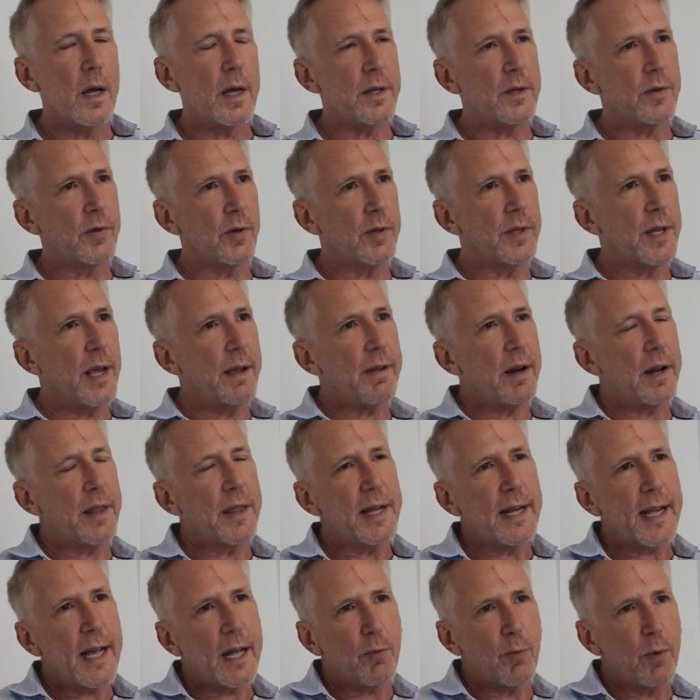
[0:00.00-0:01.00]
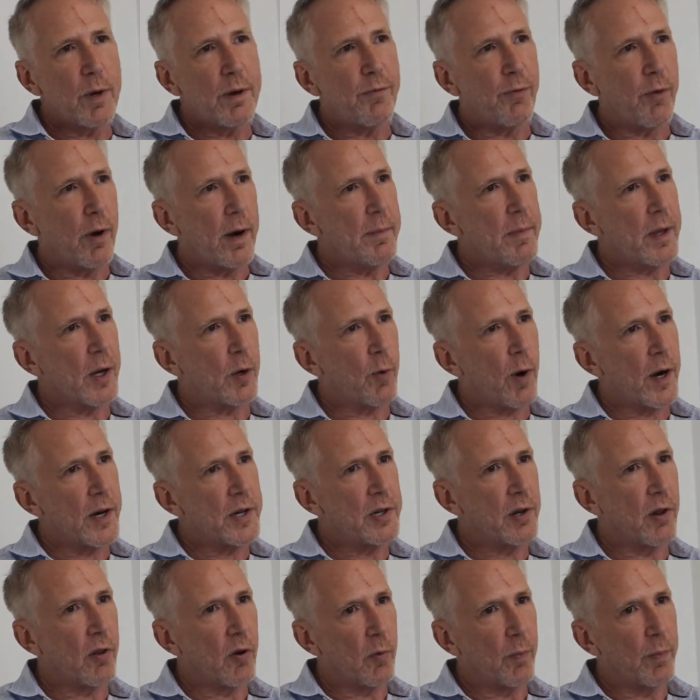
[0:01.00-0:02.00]
So David, I think I'd reframe the
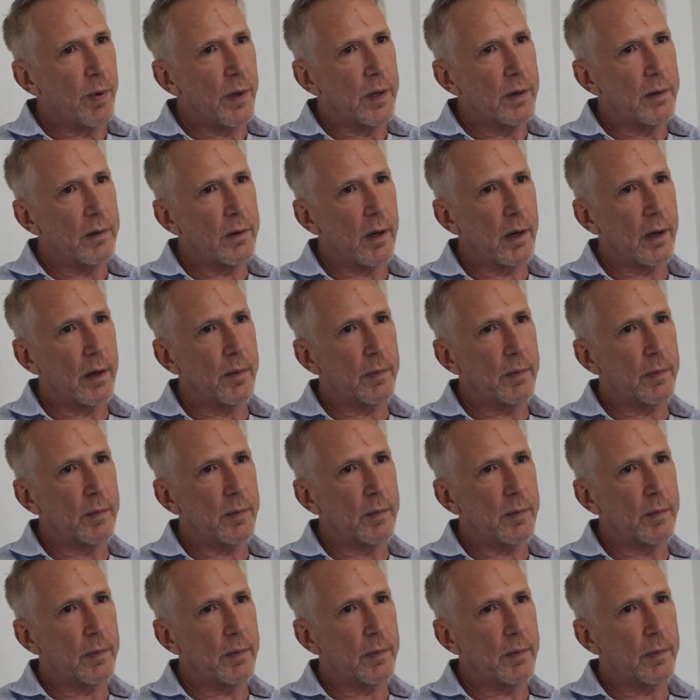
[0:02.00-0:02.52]
question a little bit.